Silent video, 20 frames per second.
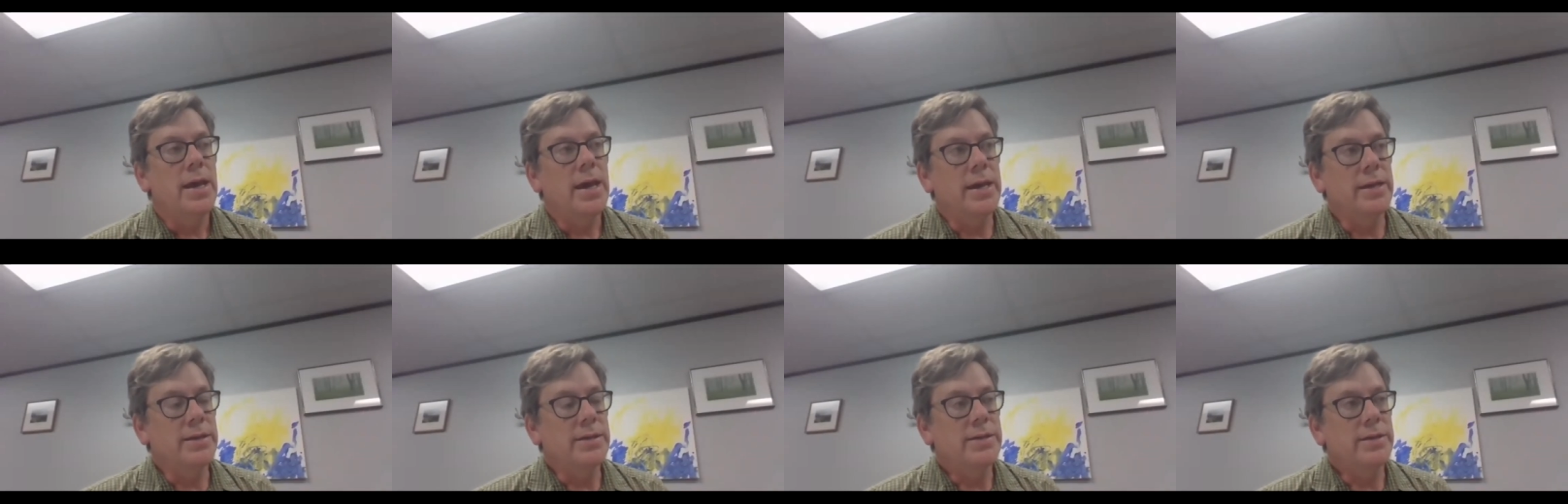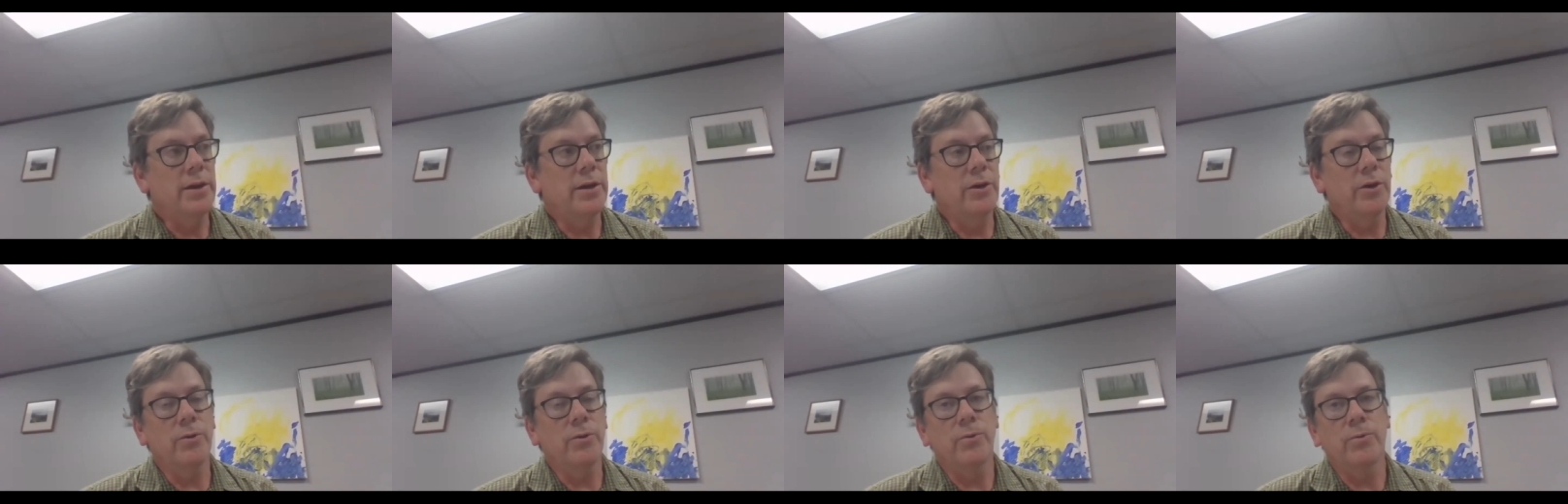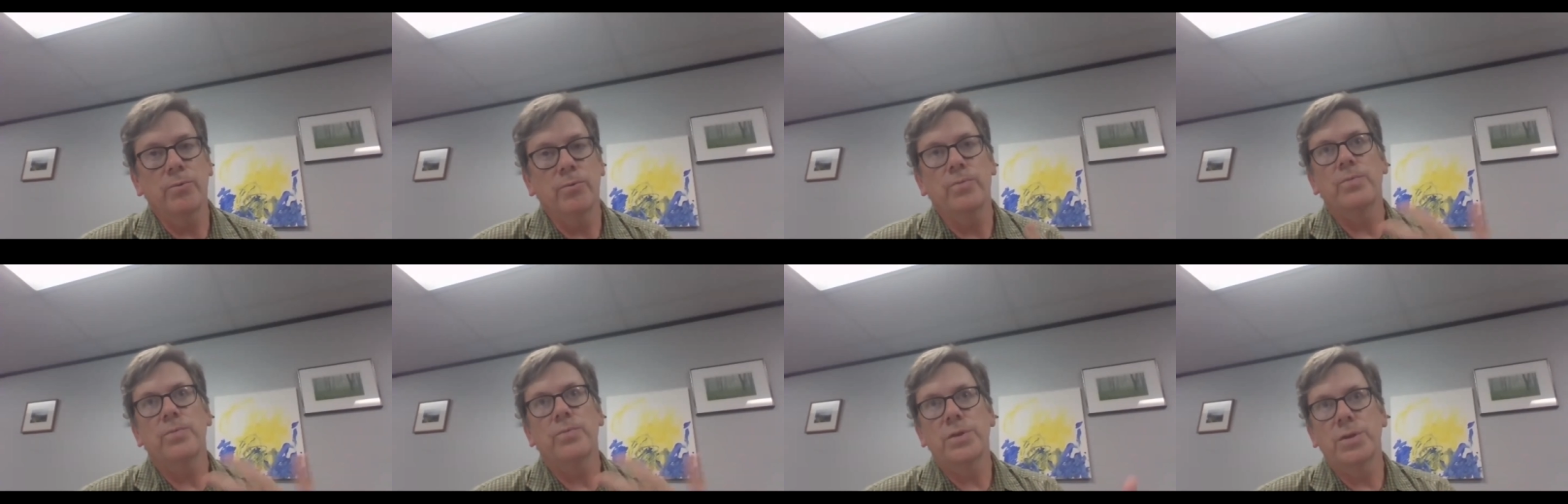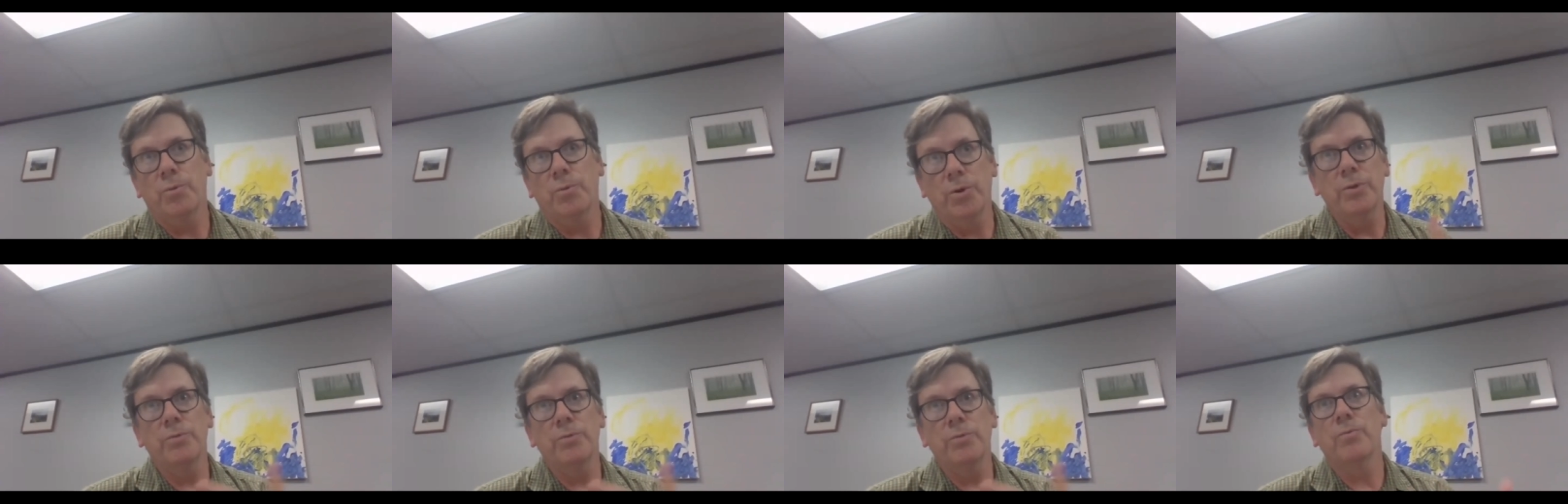and so so
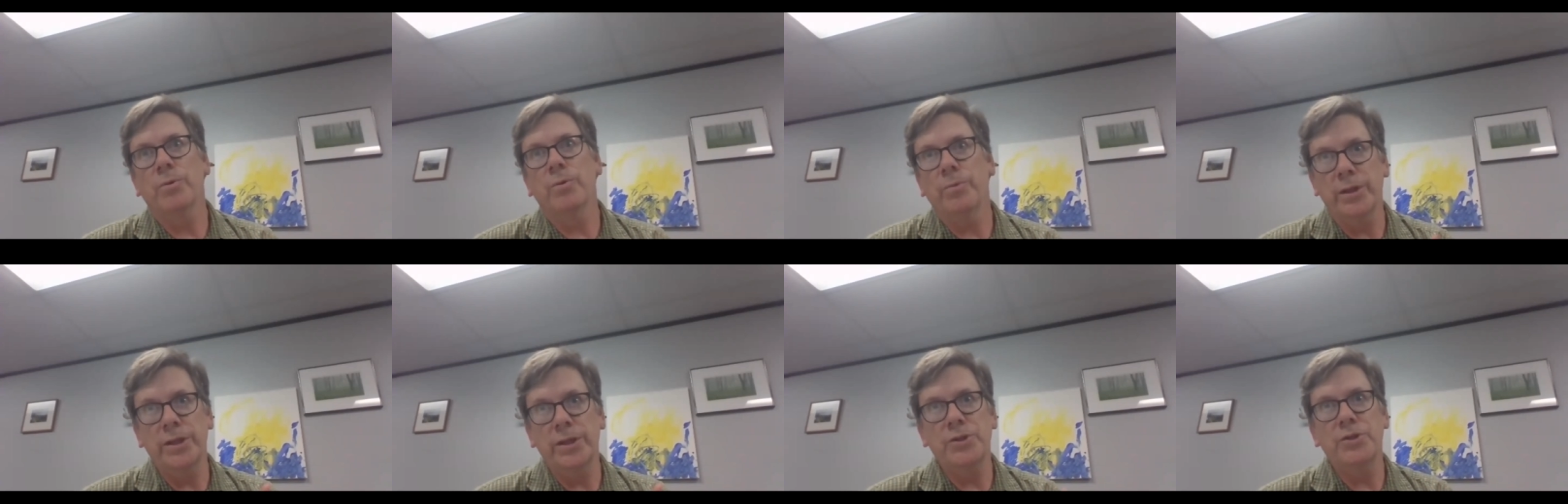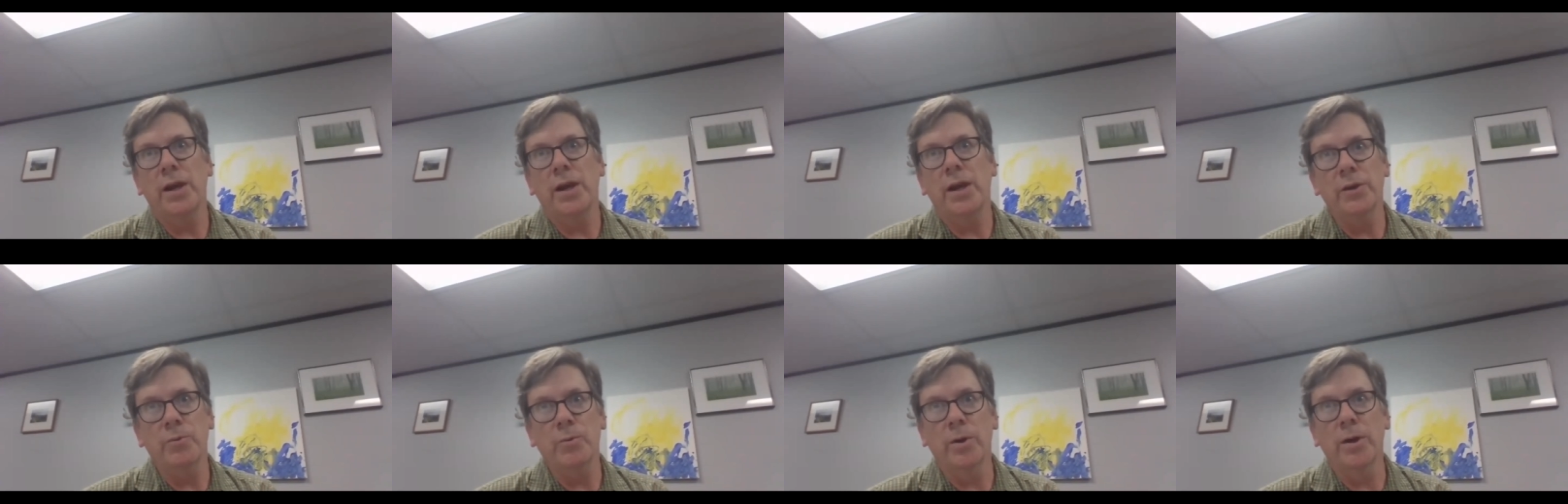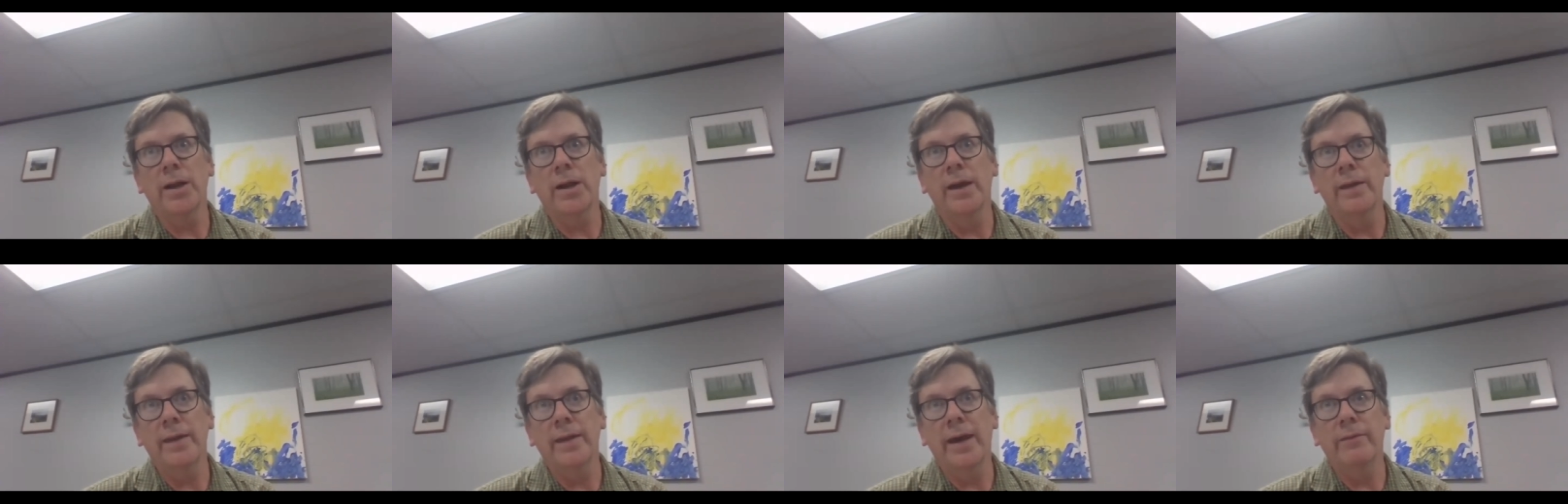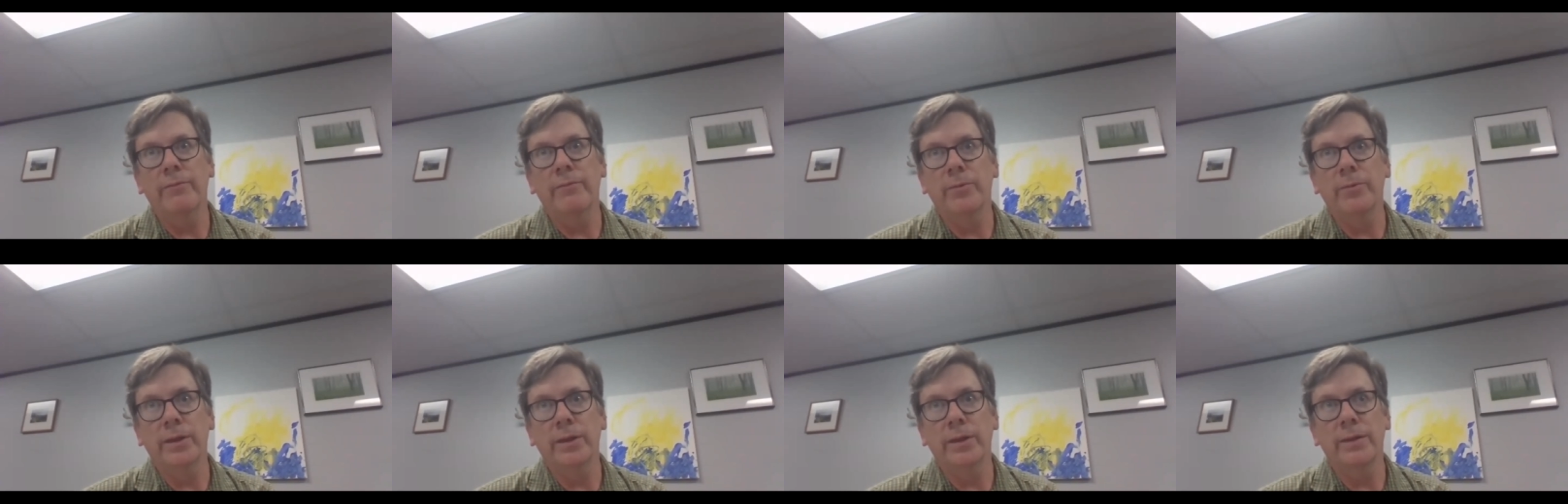we're we're really trying to work on that
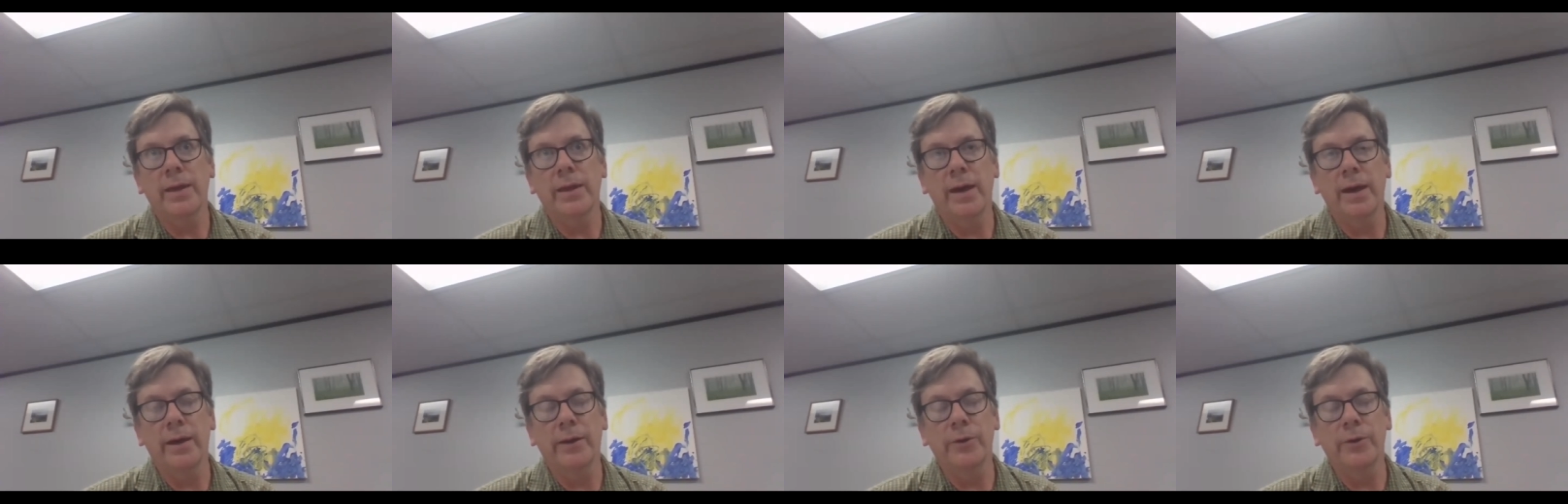with uh,